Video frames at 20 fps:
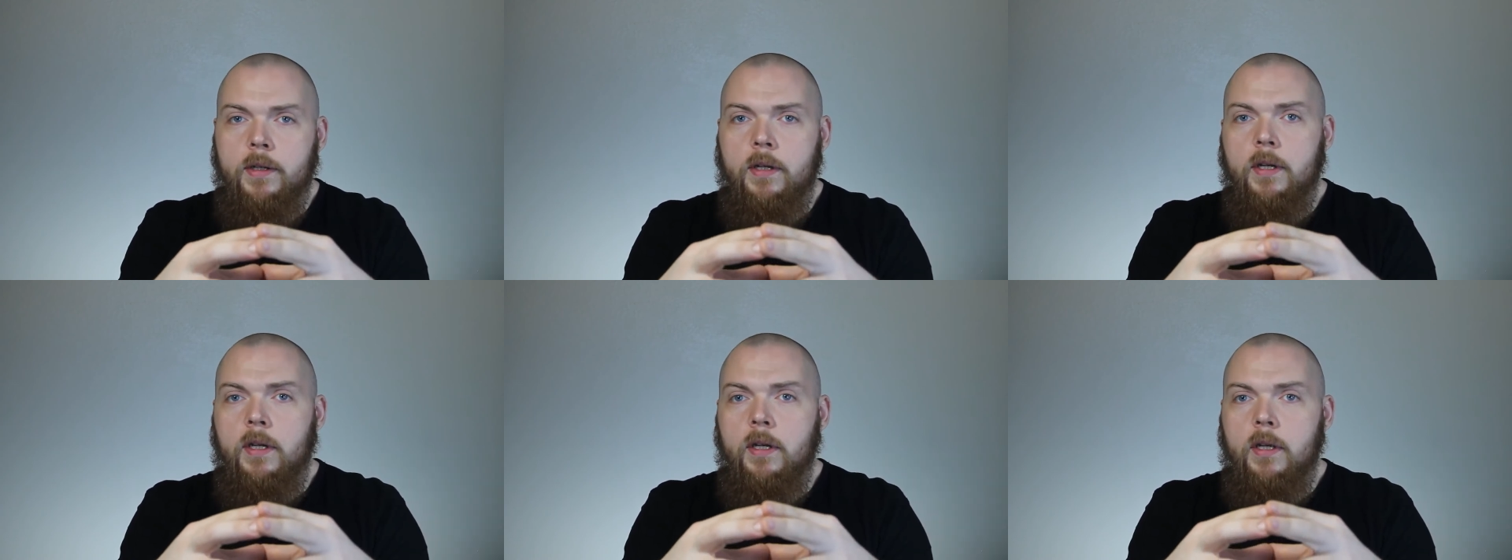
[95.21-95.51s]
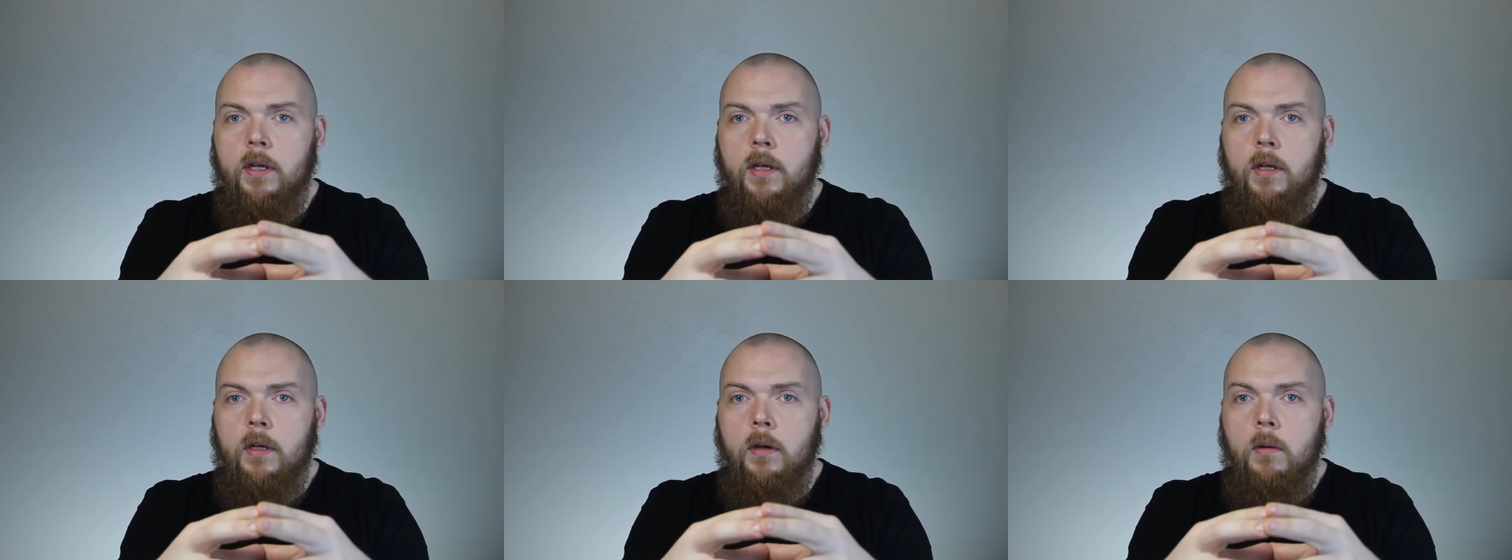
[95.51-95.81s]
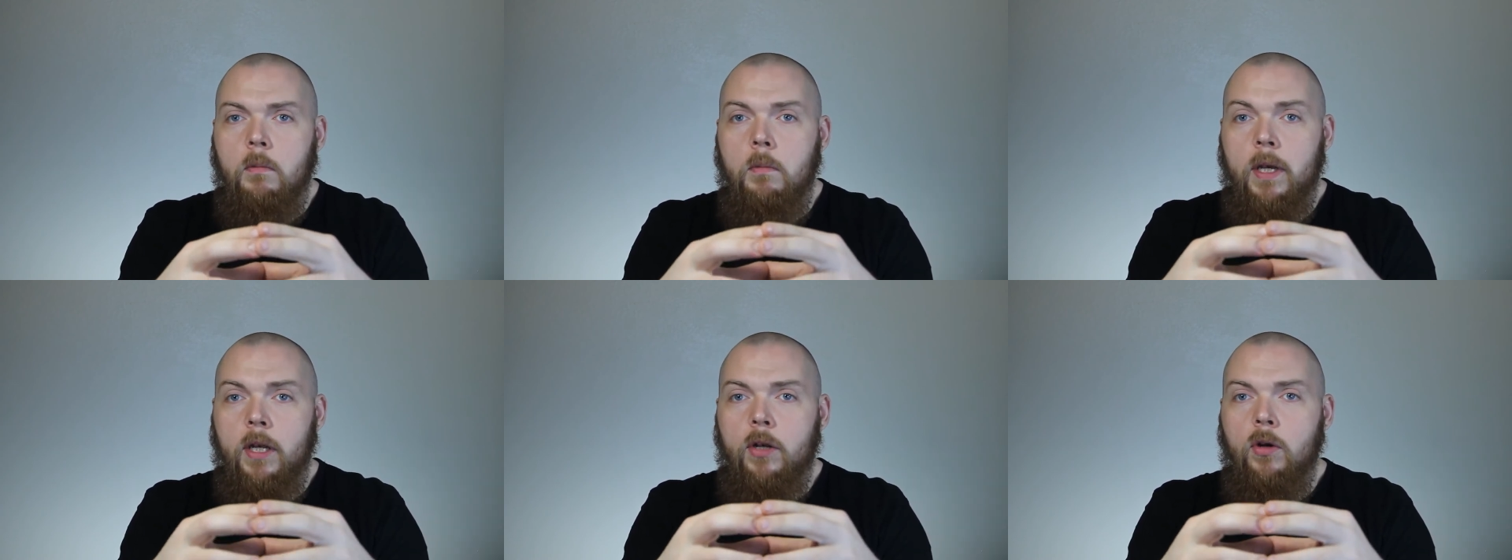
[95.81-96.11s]
a
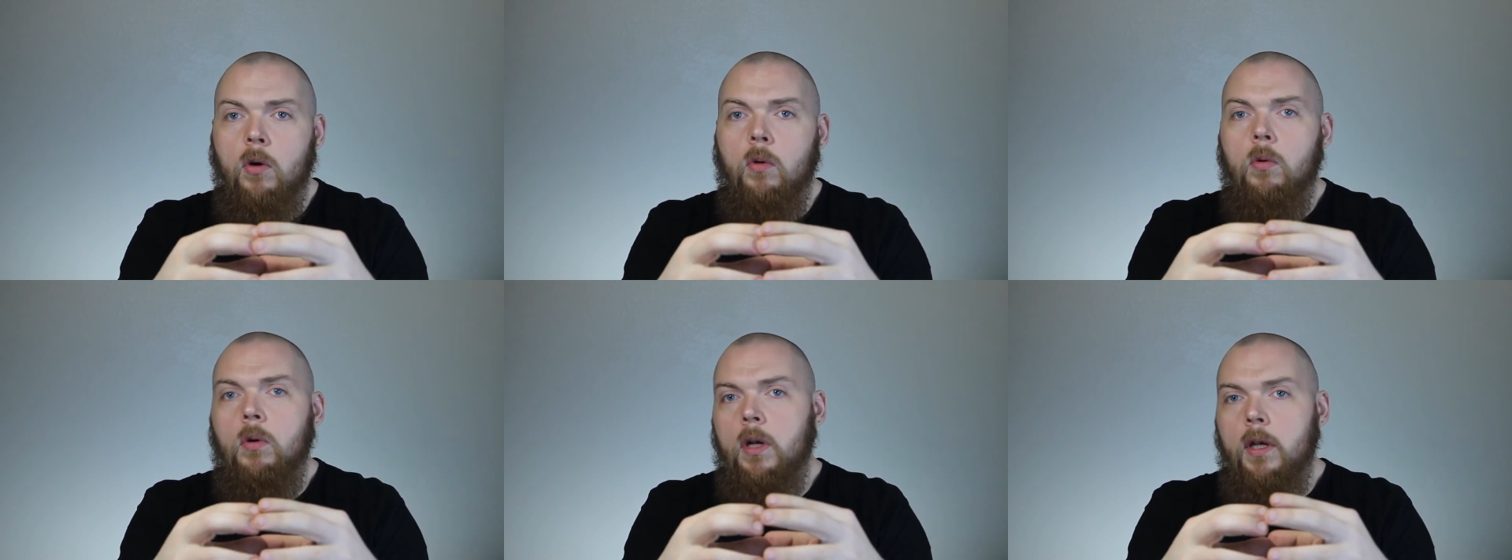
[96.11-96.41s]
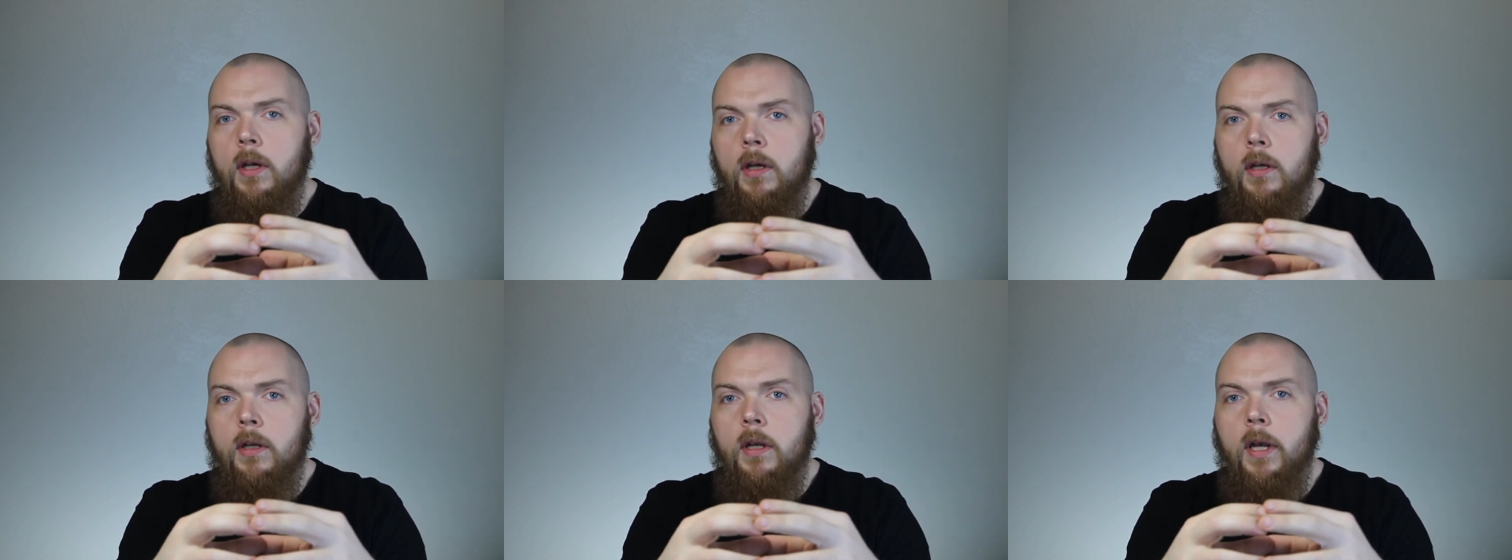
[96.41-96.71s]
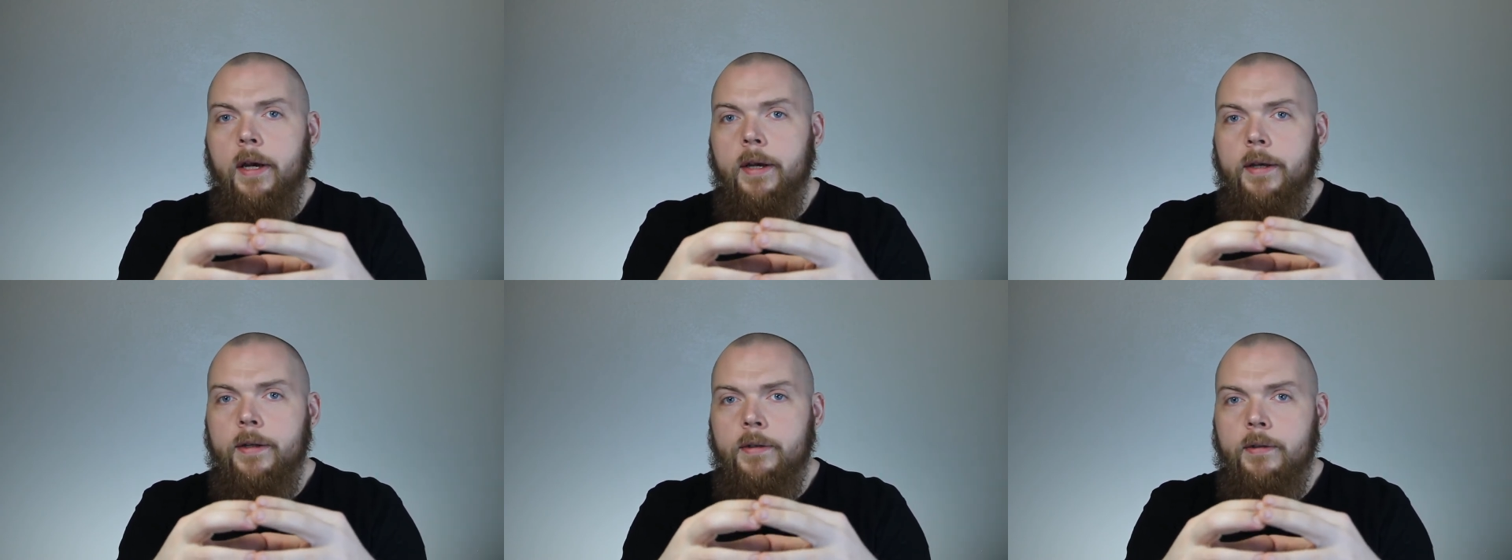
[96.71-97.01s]
meat-only
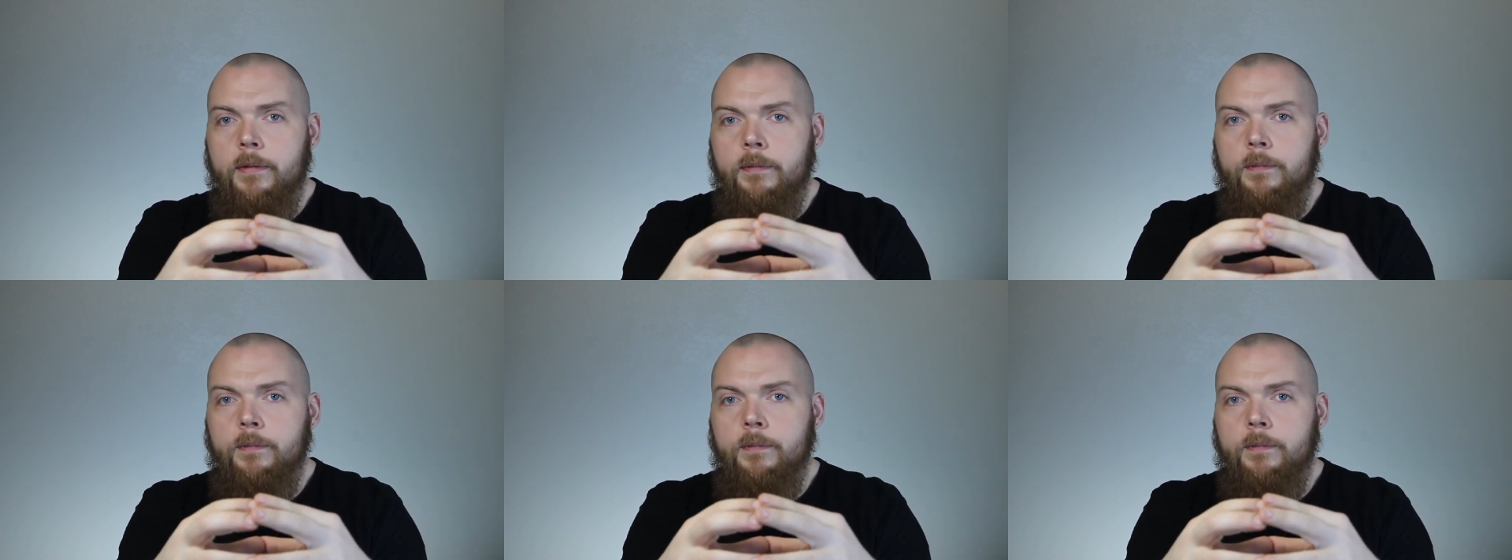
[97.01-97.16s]
diet.